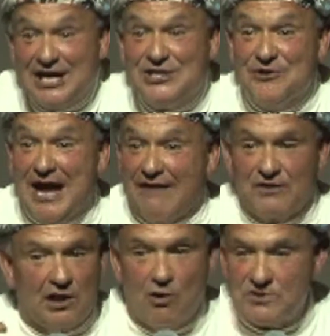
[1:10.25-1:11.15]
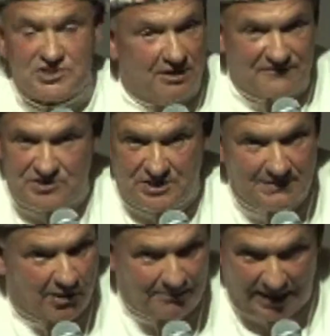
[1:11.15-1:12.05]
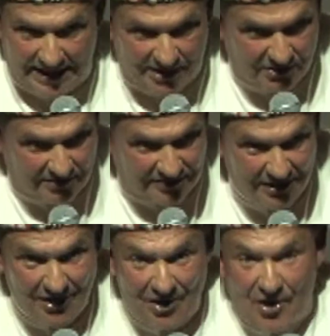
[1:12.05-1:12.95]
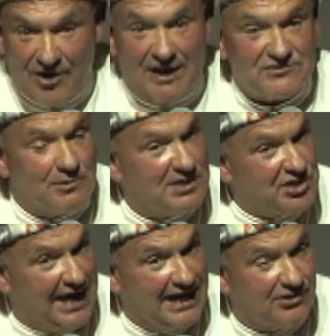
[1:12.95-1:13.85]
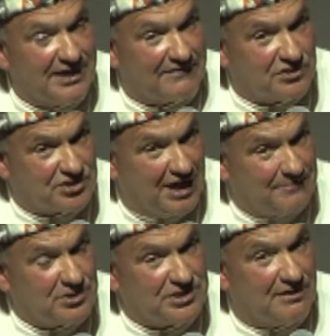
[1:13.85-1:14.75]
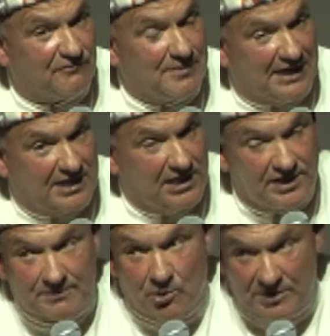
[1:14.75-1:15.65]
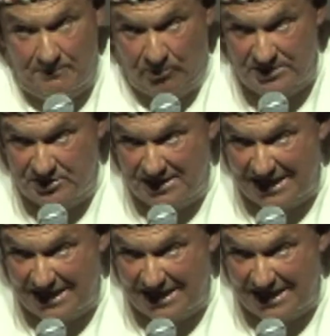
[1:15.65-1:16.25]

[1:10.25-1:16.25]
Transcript: you have the lowest self-esteem on planet Earth, or you have so much anger you have to stop yourself from not killing them going to prison.